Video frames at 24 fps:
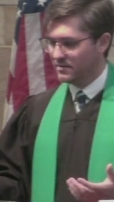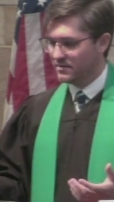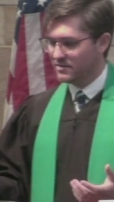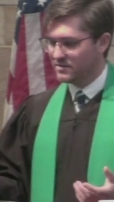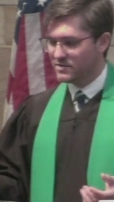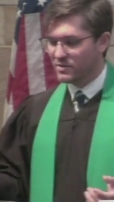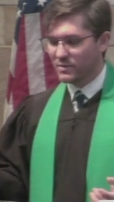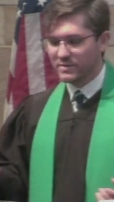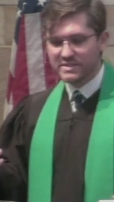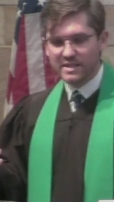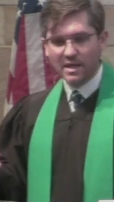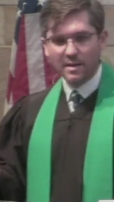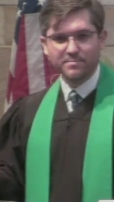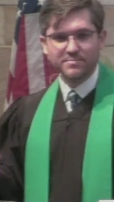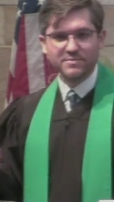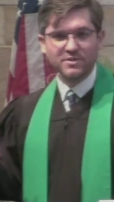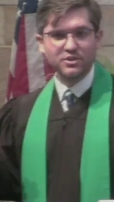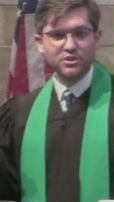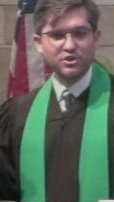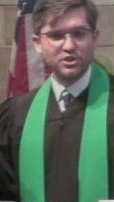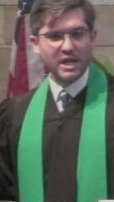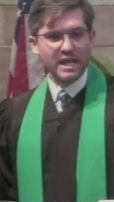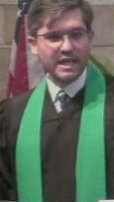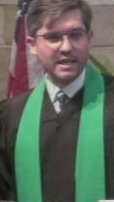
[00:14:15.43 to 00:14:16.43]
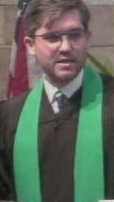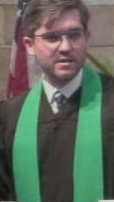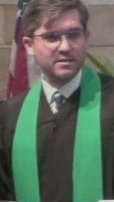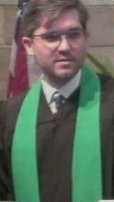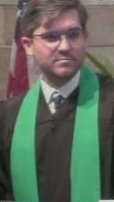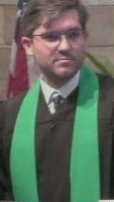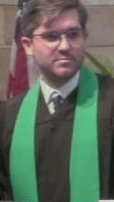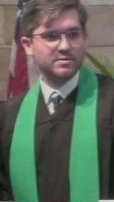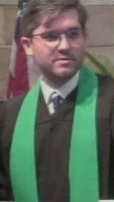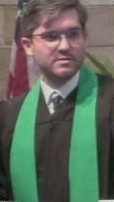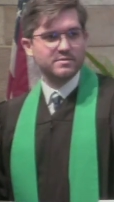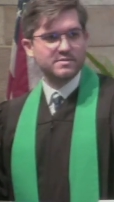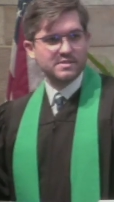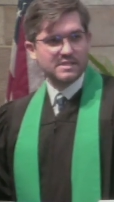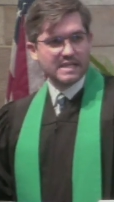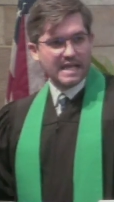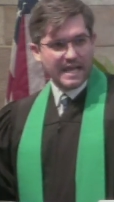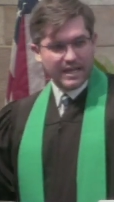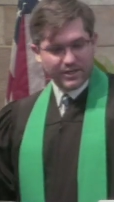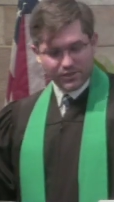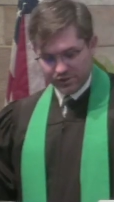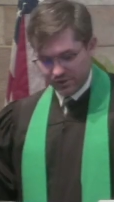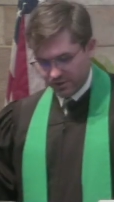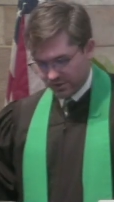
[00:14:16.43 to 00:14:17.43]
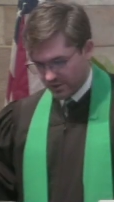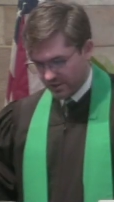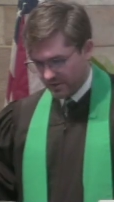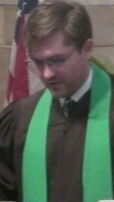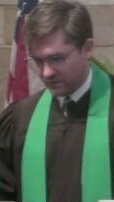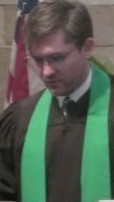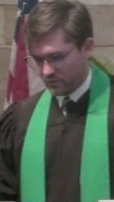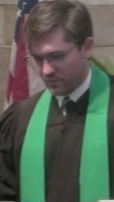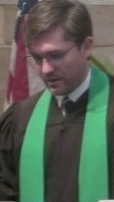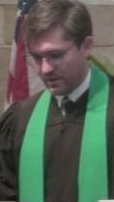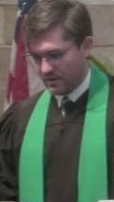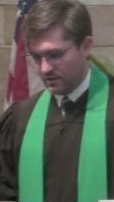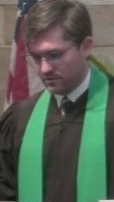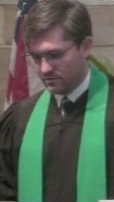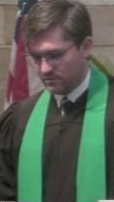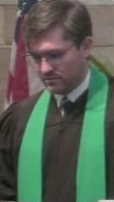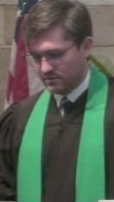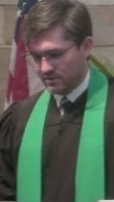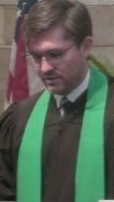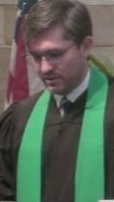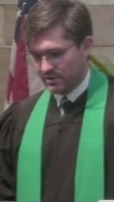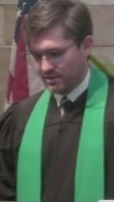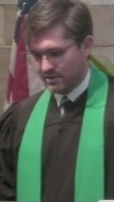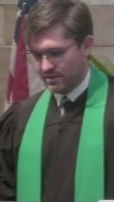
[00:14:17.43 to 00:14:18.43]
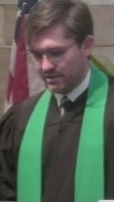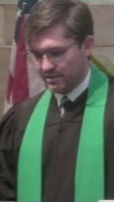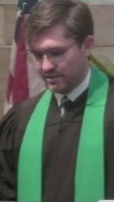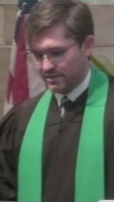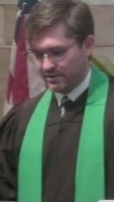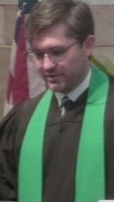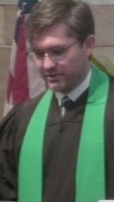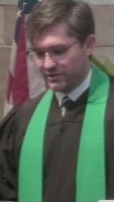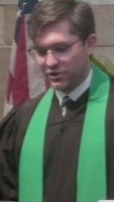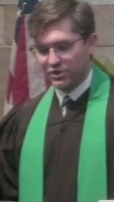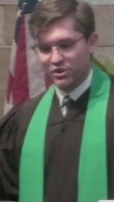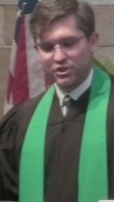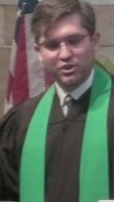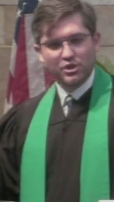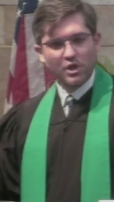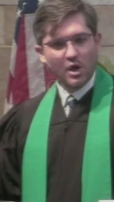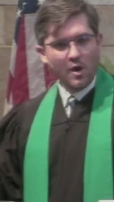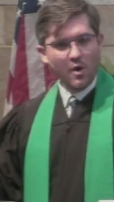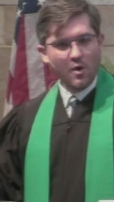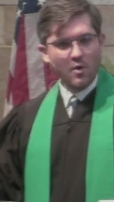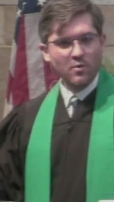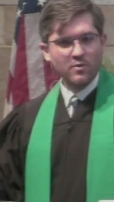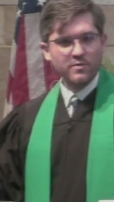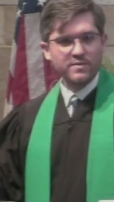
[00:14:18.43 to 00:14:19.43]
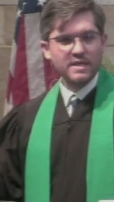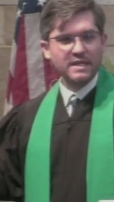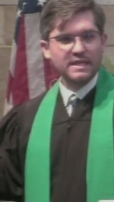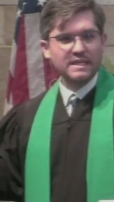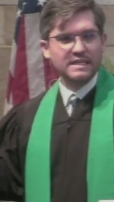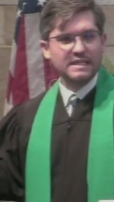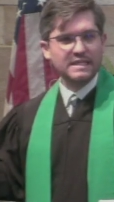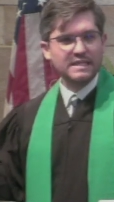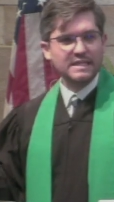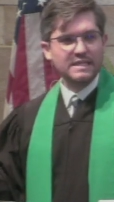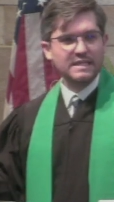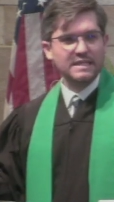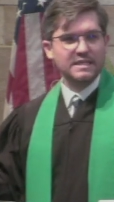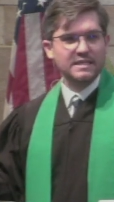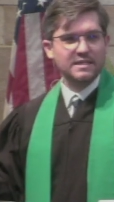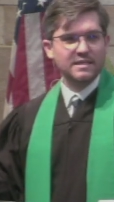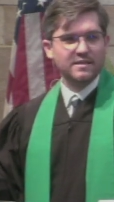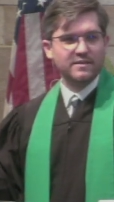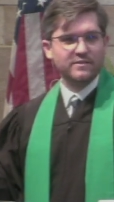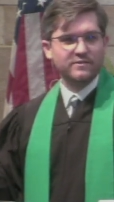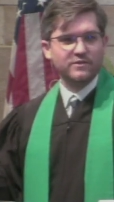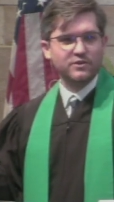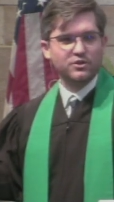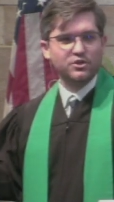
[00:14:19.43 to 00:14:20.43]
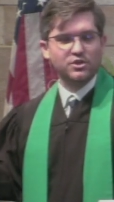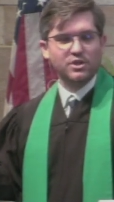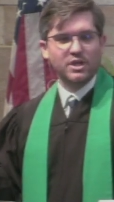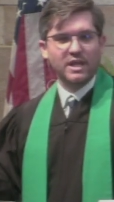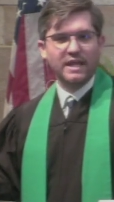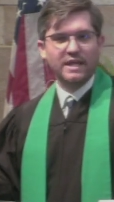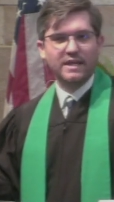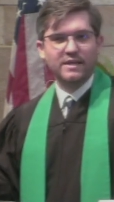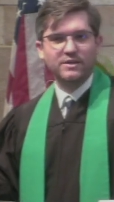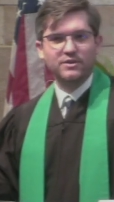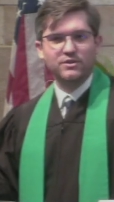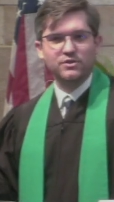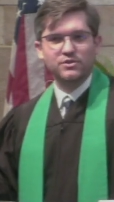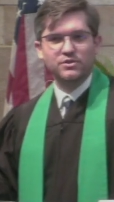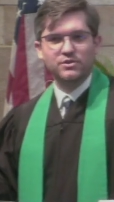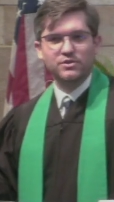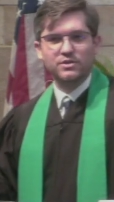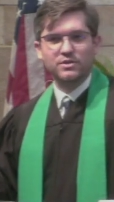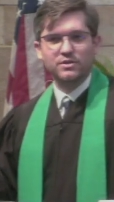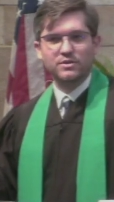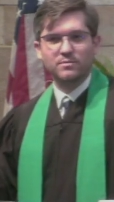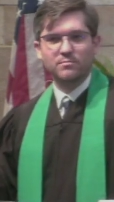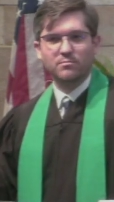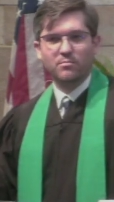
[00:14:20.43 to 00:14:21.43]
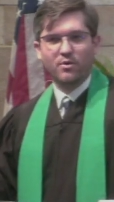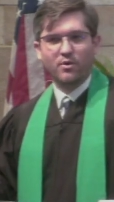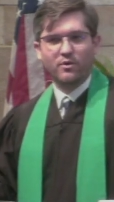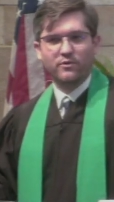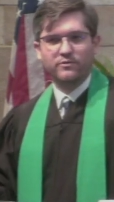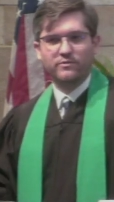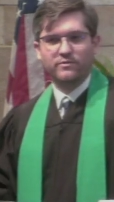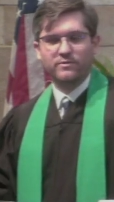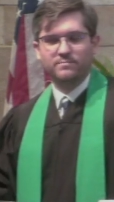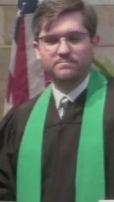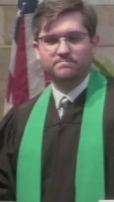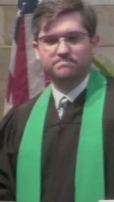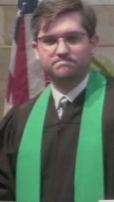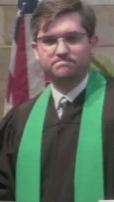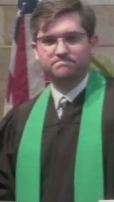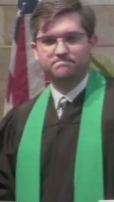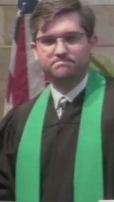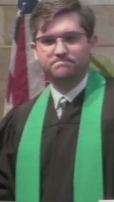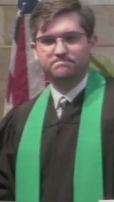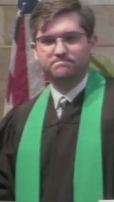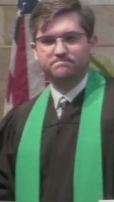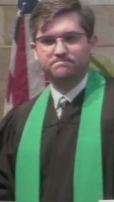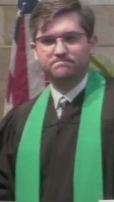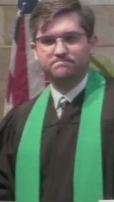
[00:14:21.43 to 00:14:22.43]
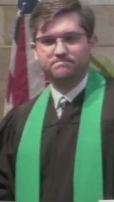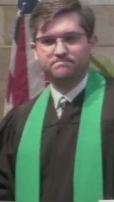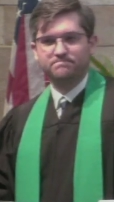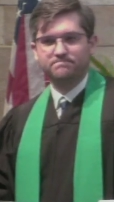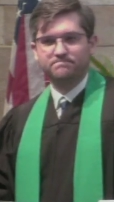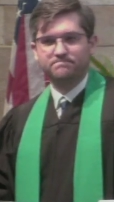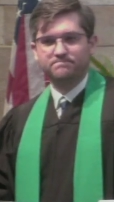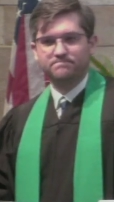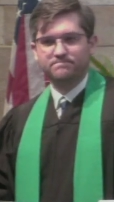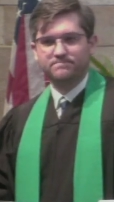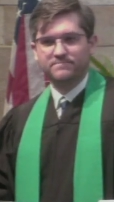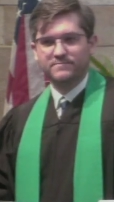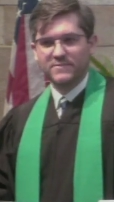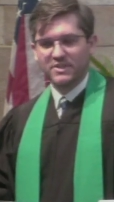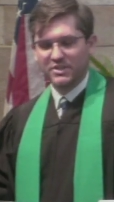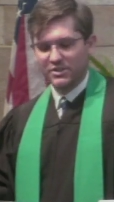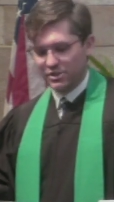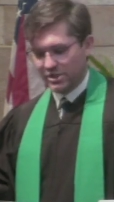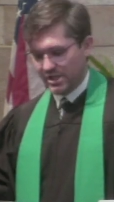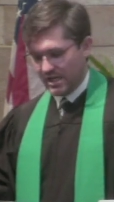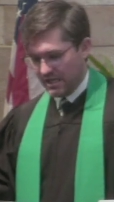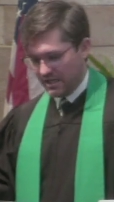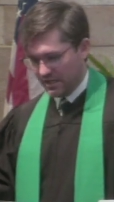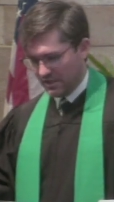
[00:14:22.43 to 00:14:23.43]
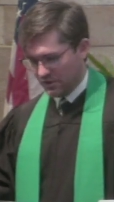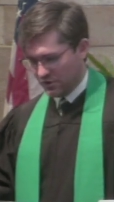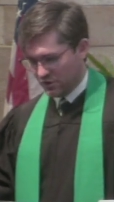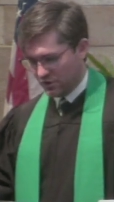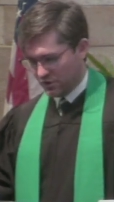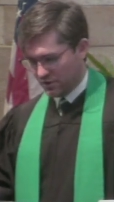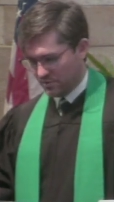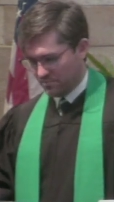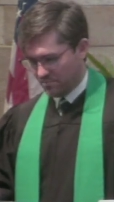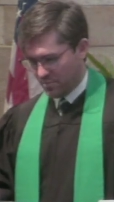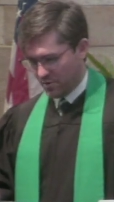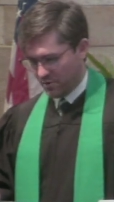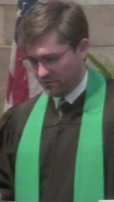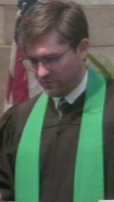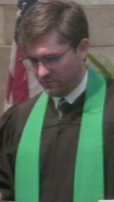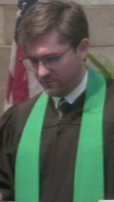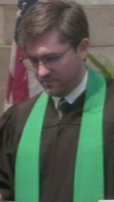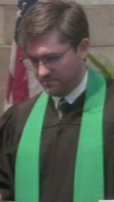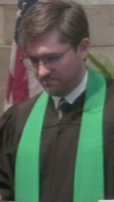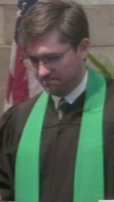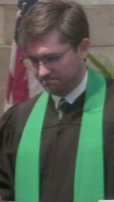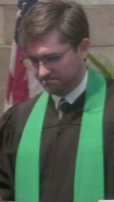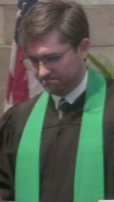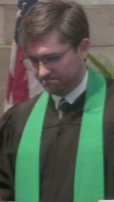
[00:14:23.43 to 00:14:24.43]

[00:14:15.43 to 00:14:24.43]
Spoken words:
So it's up to Jacob slash Israel to show that he is a changed person. A changed person.